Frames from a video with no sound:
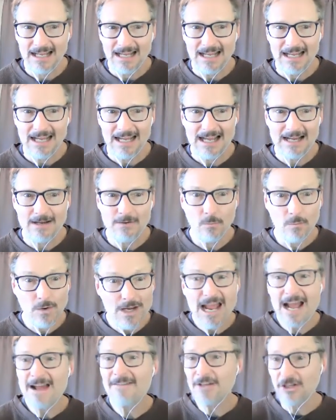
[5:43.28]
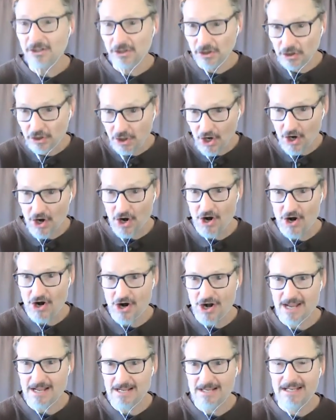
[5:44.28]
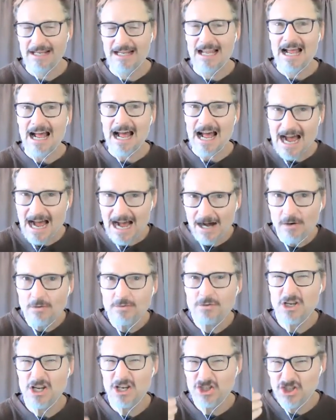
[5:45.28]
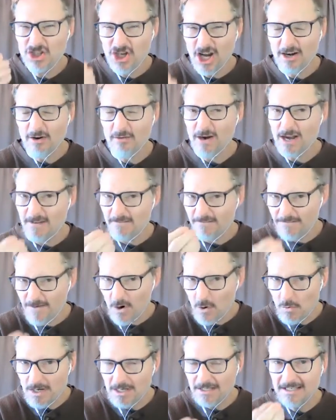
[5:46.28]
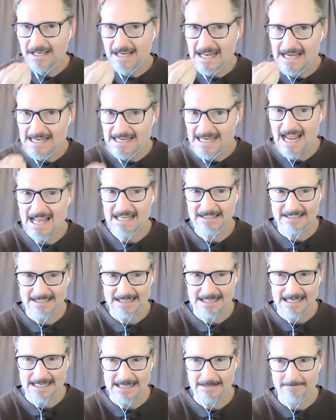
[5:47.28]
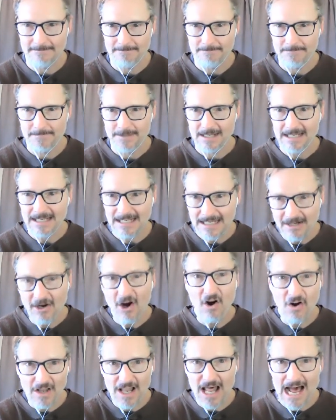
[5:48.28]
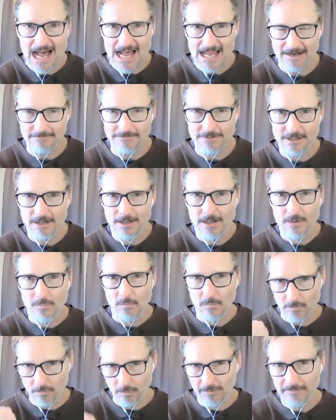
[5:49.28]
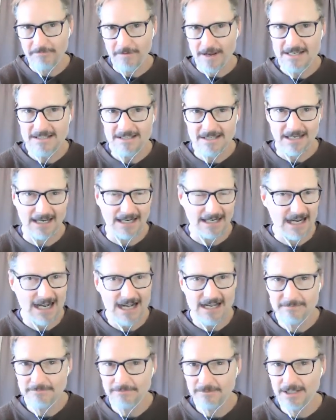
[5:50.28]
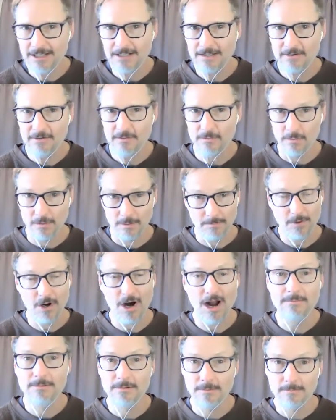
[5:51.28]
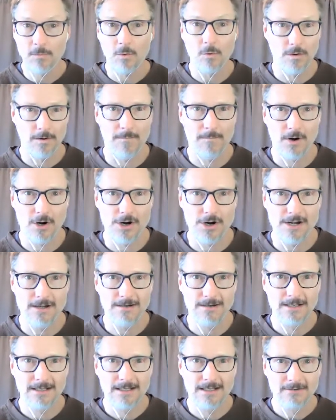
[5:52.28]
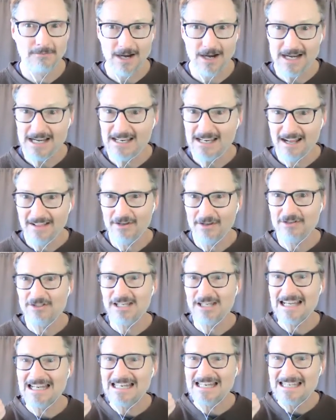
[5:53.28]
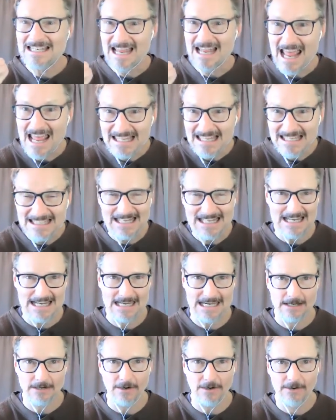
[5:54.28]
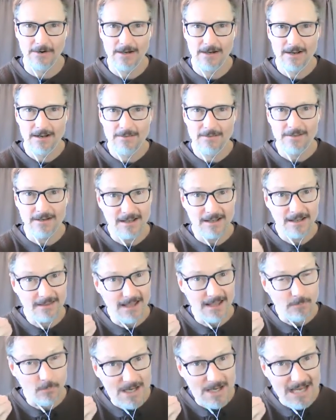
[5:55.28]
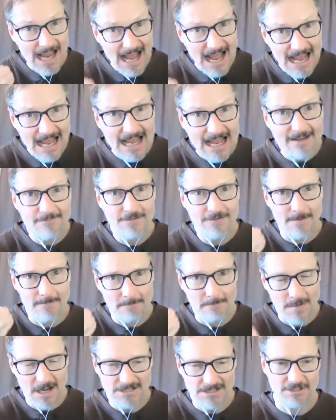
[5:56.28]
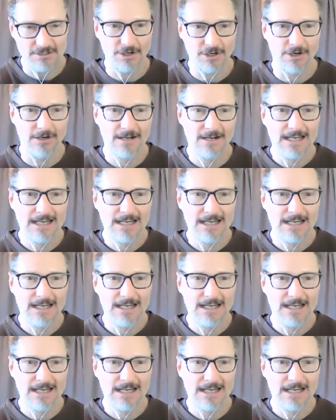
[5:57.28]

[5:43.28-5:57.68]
And we have to learn how to generate focus and intensity in our lives when we're facing a conflict or a problem or a burden, right? There's an intensity here that we have to muster.